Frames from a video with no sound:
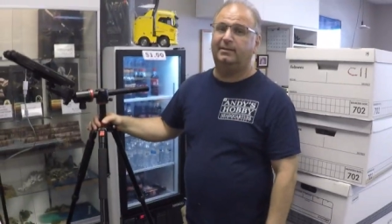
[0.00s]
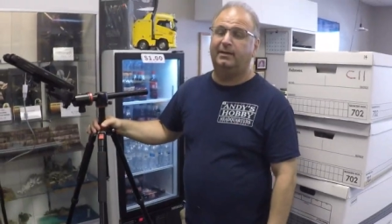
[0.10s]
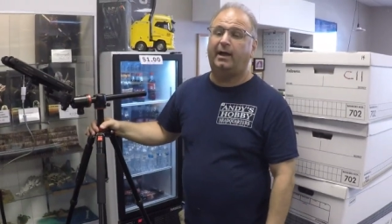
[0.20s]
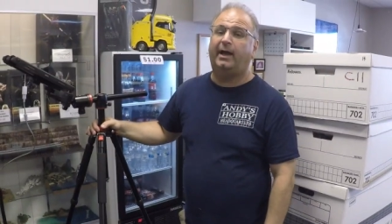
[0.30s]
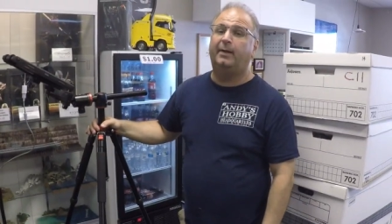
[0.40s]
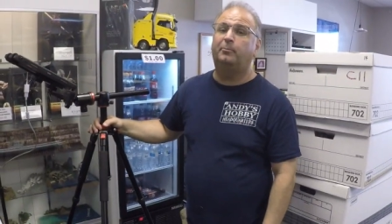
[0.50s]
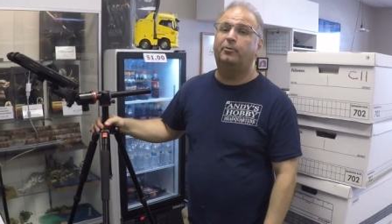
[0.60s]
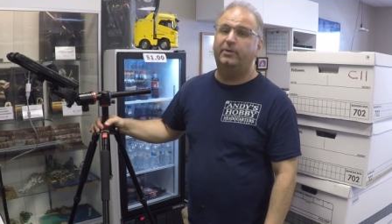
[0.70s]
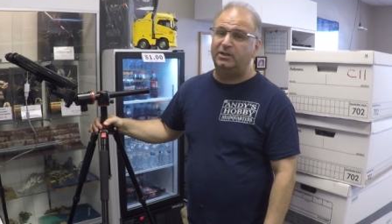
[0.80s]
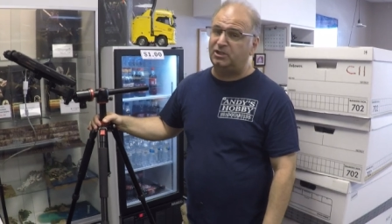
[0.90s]
and I
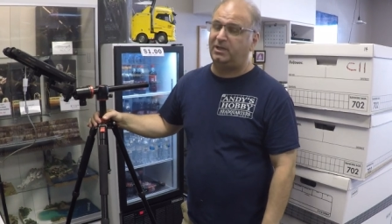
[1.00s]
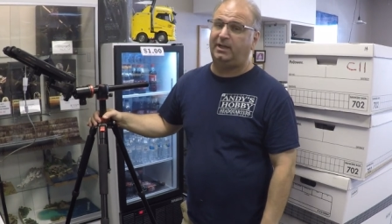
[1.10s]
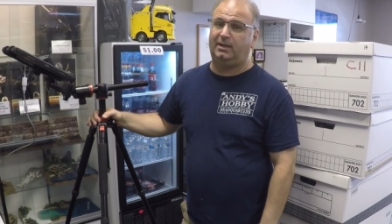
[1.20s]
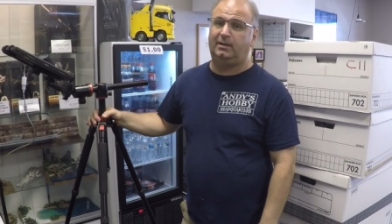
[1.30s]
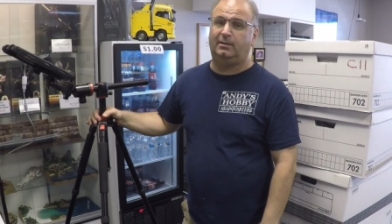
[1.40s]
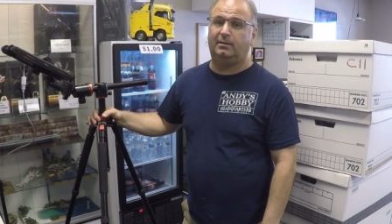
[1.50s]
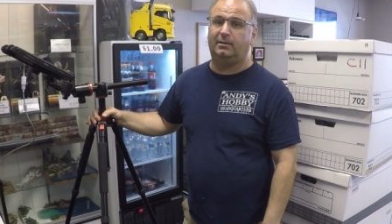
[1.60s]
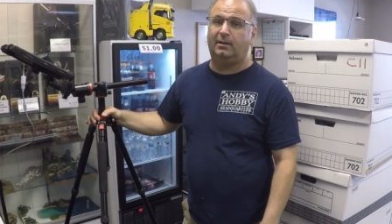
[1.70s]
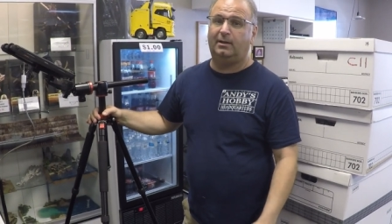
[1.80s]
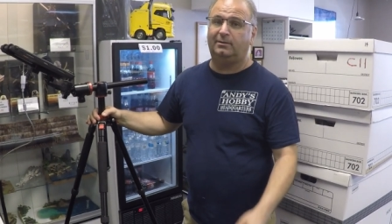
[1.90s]
appreciate
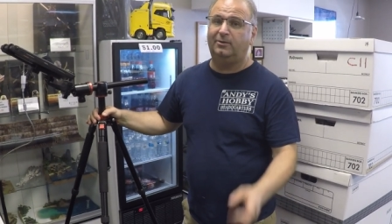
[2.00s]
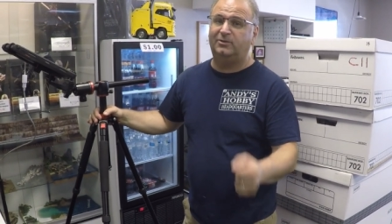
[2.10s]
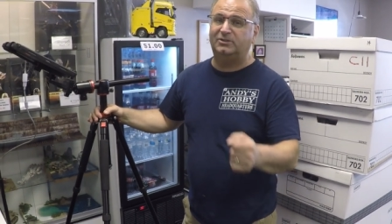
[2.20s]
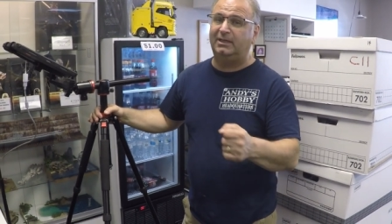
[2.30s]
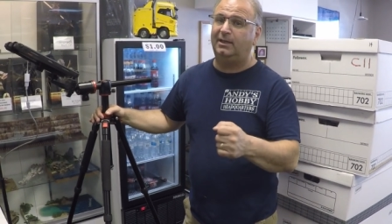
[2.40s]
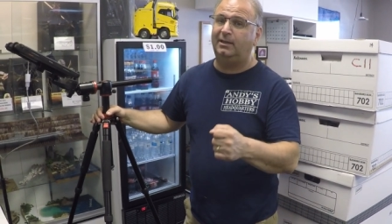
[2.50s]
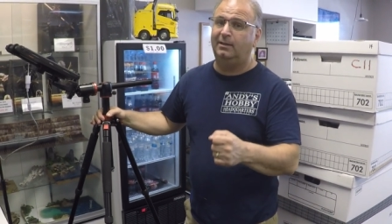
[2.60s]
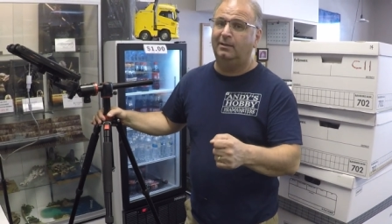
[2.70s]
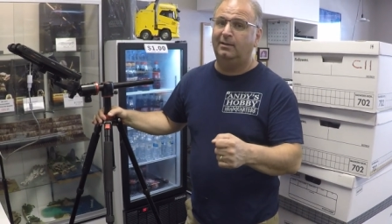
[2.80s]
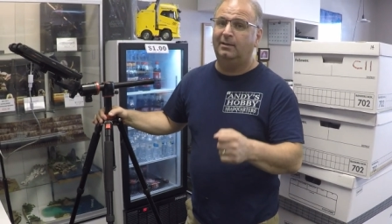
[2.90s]
Luka Cee
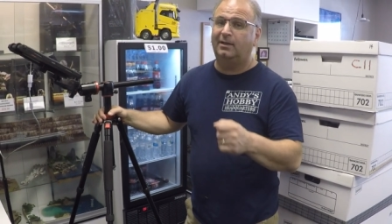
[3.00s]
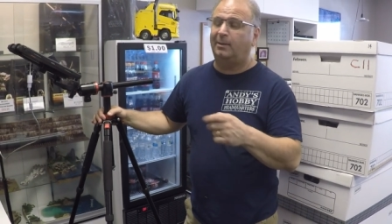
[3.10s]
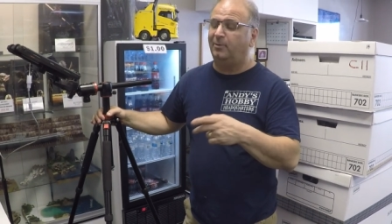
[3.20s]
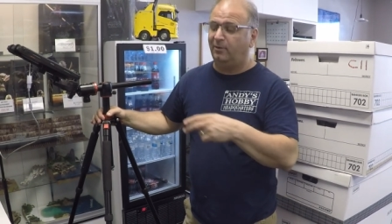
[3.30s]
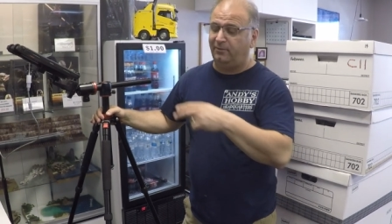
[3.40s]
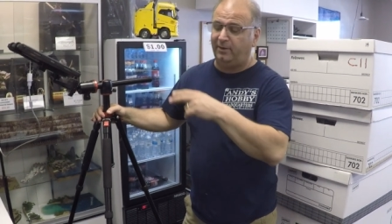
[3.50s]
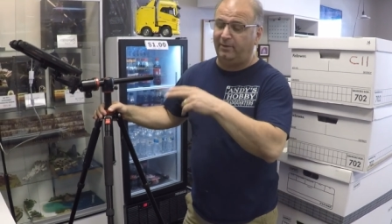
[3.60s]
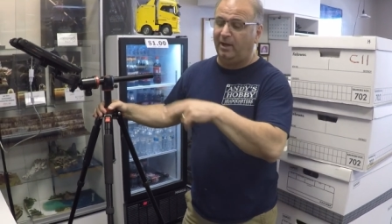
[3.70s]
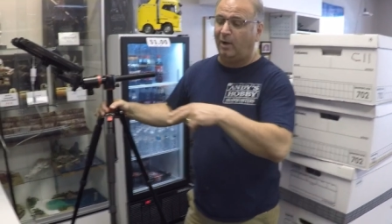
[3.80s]
coming over here and